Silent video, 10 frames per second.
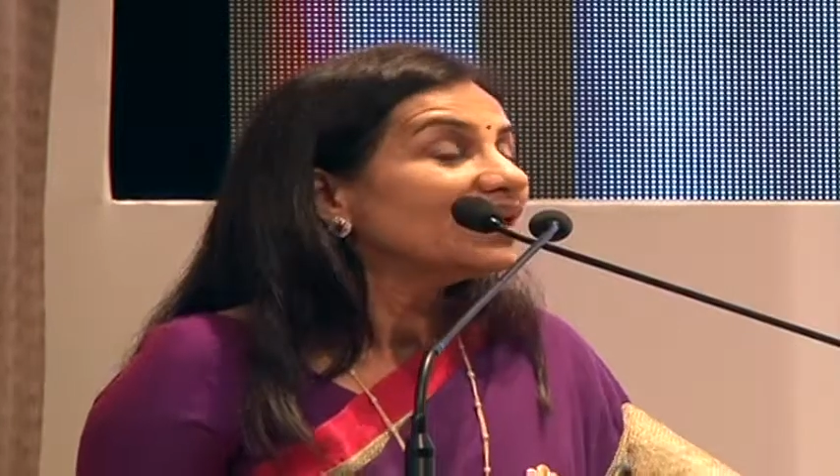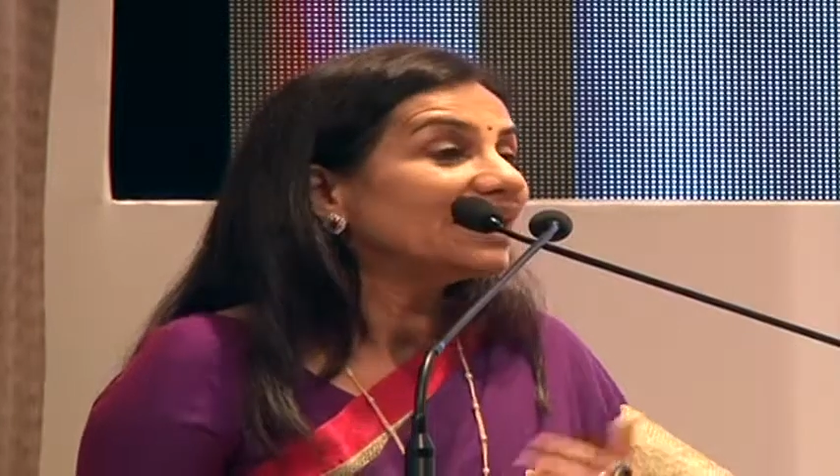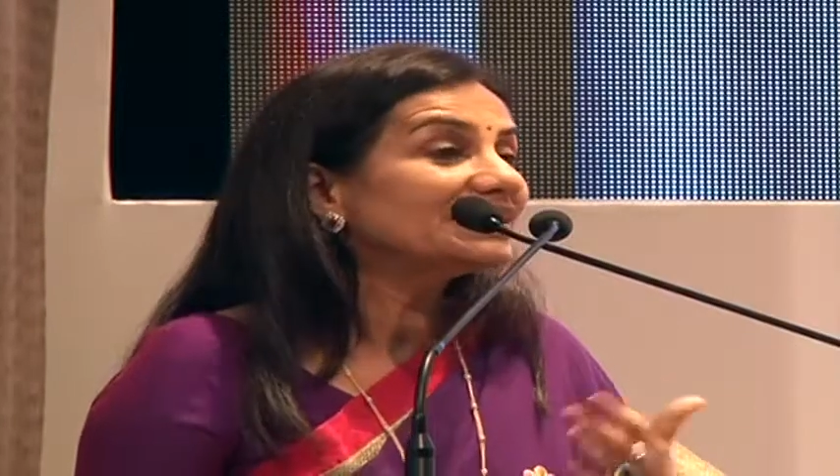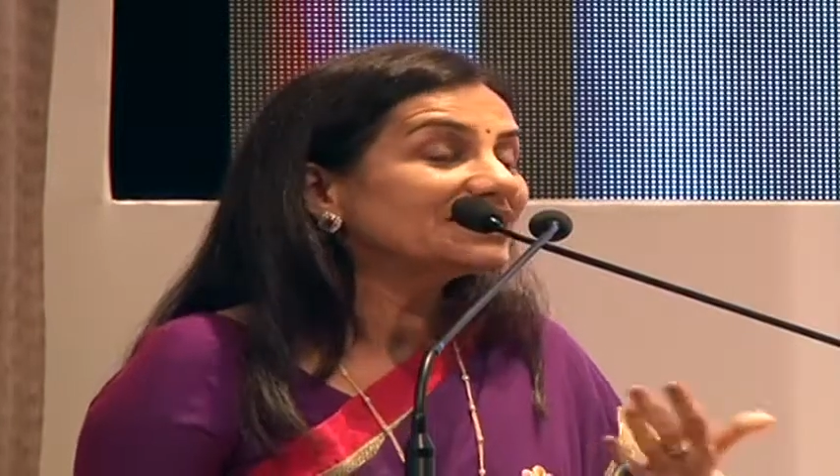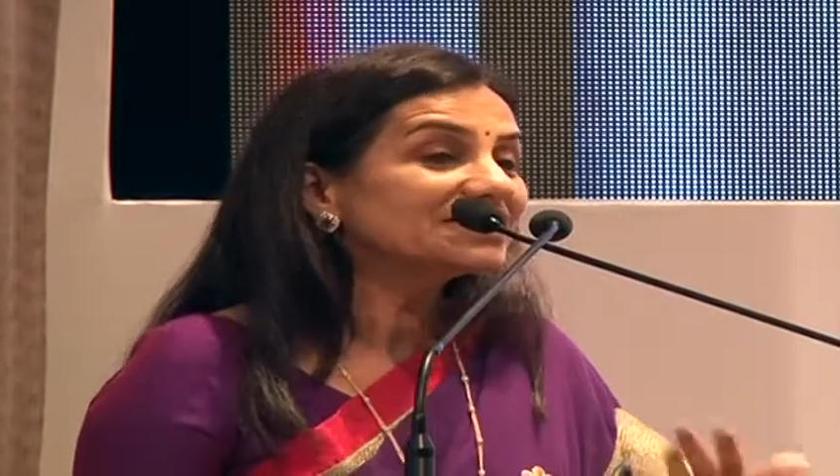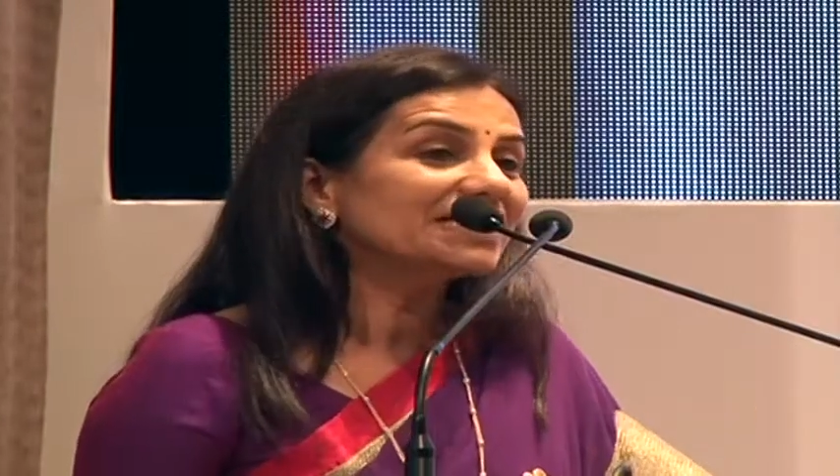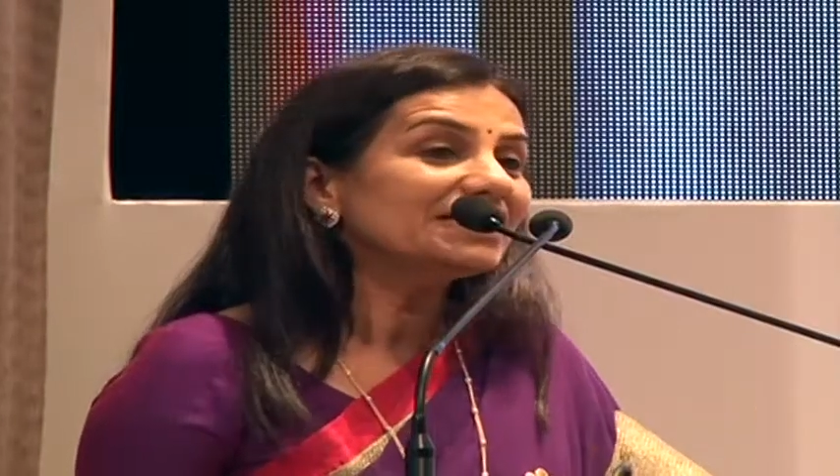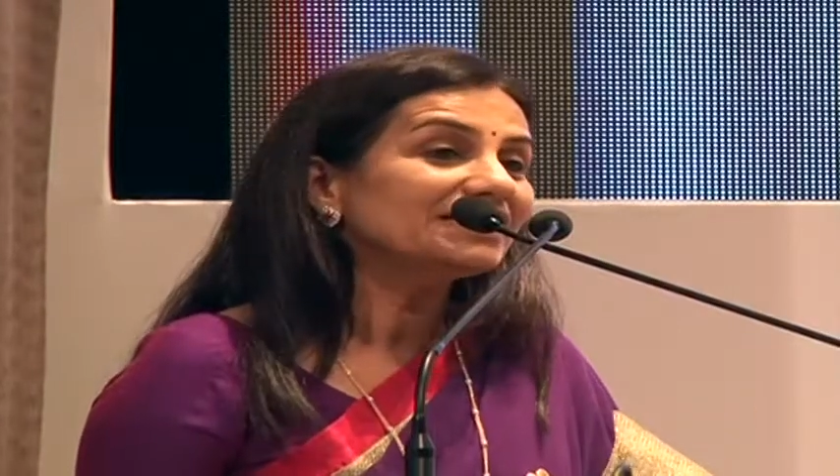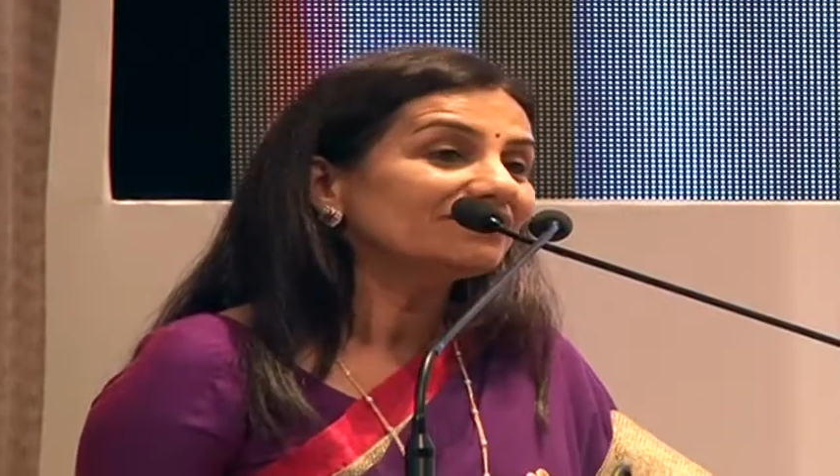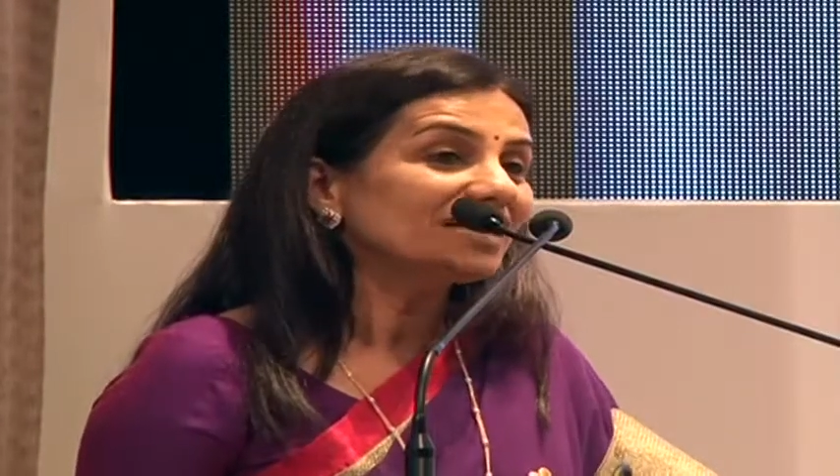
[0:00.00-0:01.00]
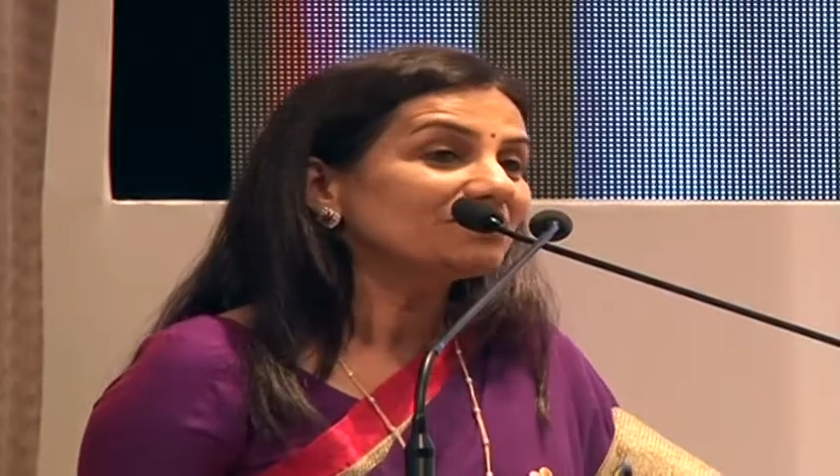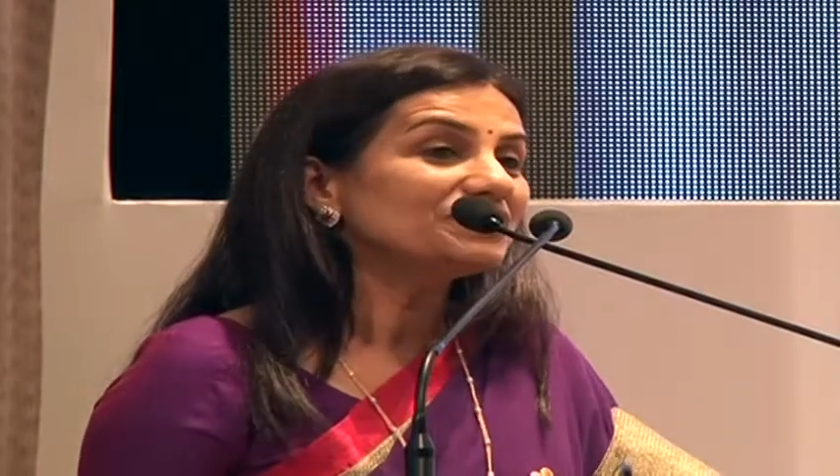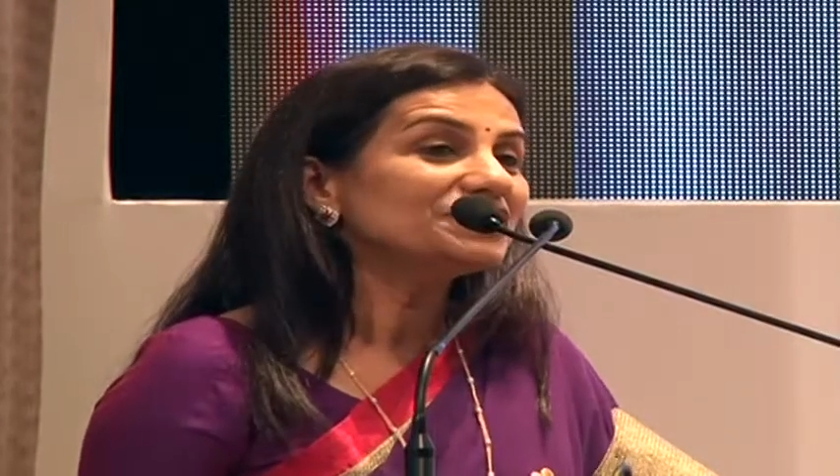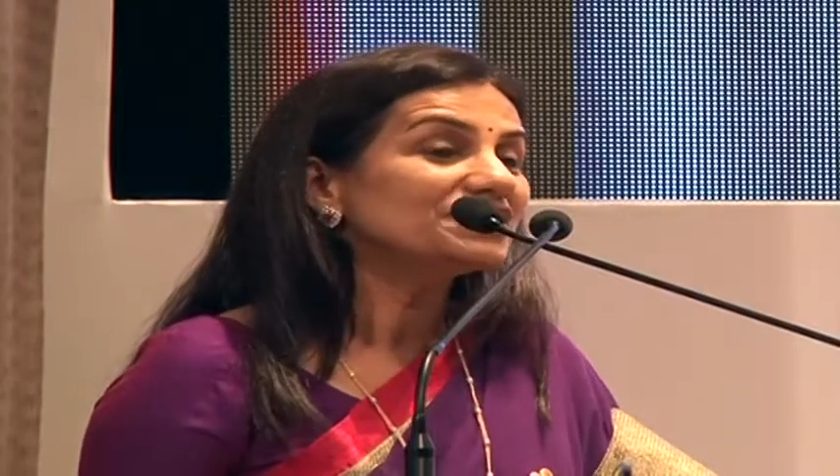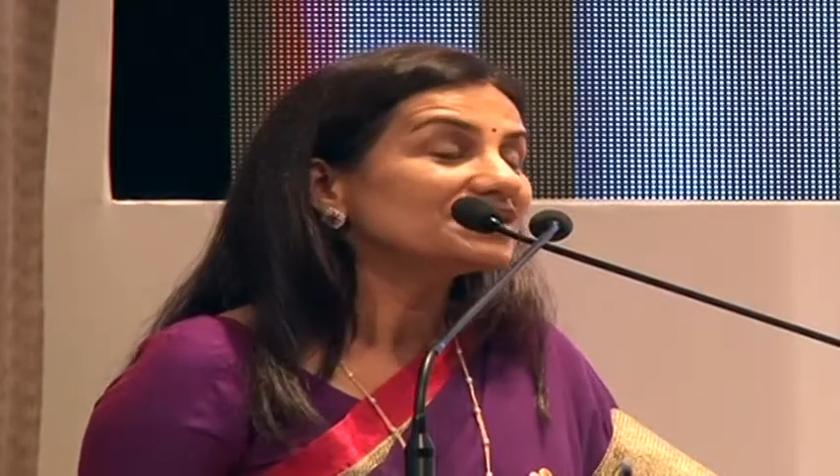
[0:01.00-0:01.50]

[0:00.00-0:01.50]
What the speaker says: I think skill development